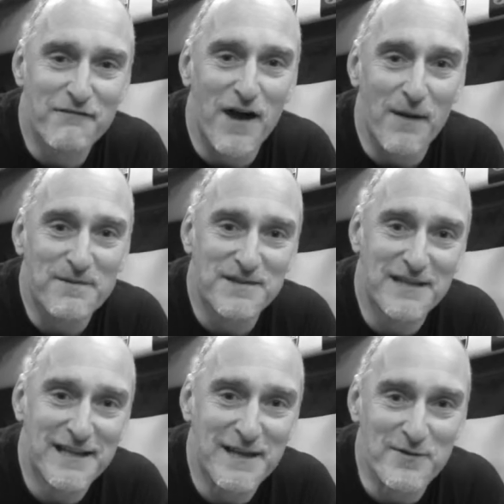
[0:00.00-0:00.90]
Phelps.
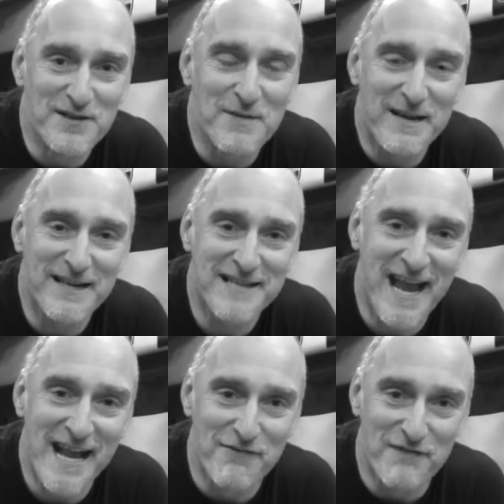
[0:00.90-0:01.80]
He was the biggest
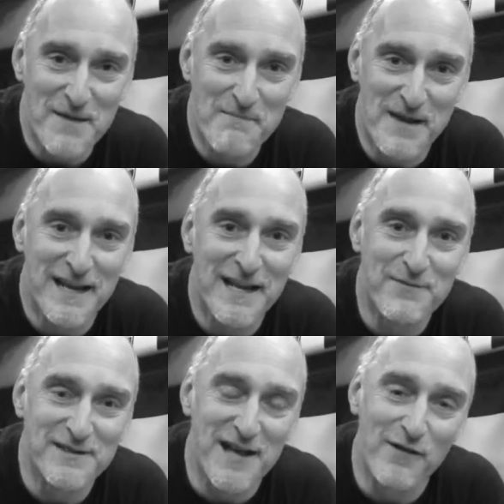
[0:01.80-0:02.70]
hater in the pit. He
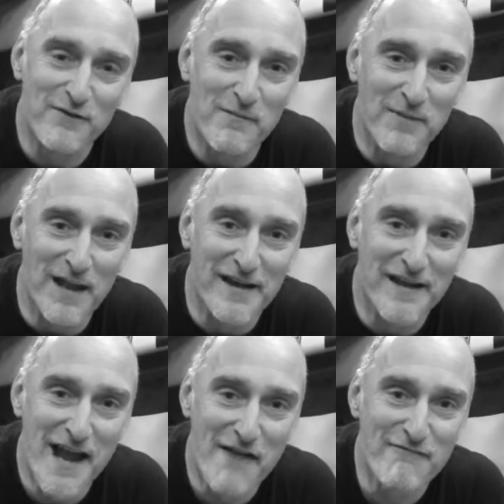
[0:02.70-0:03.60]
was out for blood.
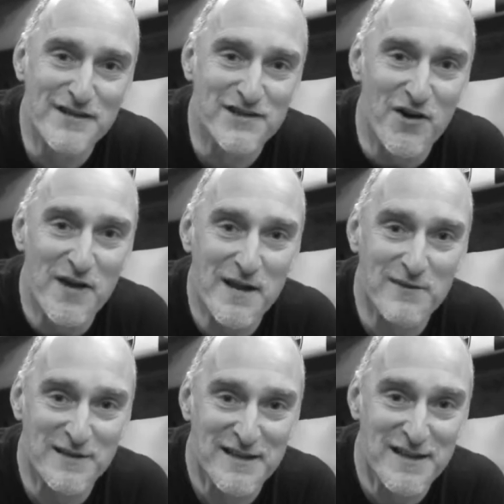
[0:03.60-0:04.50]
Every show he
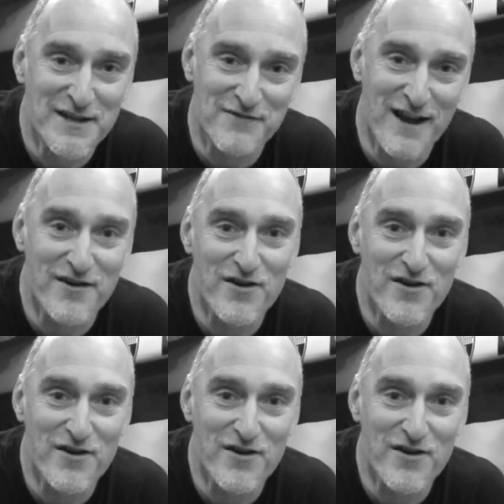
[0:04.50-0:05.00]
was in there trying to